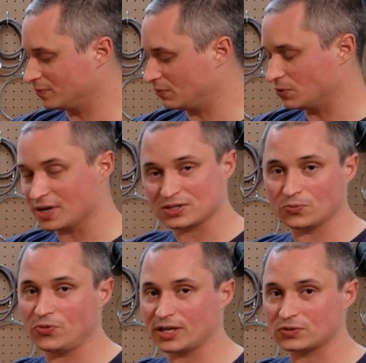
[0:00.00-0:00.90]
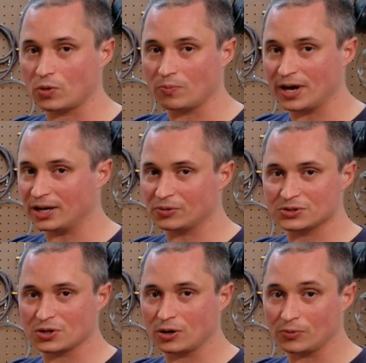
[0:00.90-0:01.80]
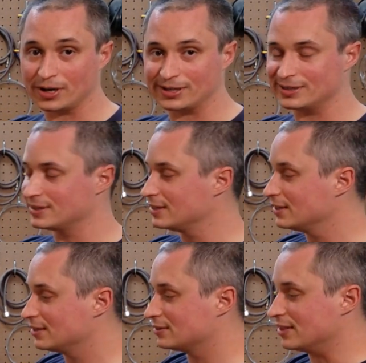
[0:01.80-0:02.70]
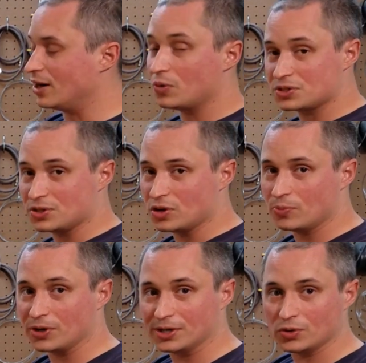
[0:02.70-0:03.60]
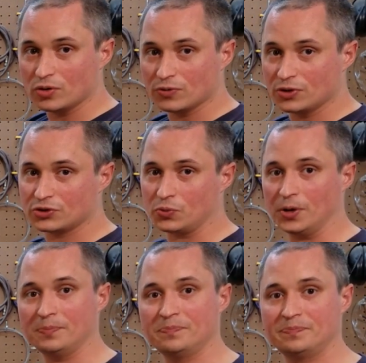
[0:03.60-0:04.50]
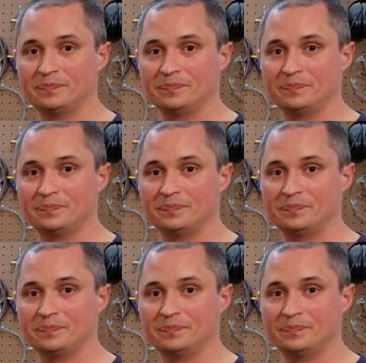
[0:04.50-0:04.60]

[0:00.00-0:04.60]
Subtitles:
If you've got some FlexVolt batteries already, that one's a no-brainer over this one.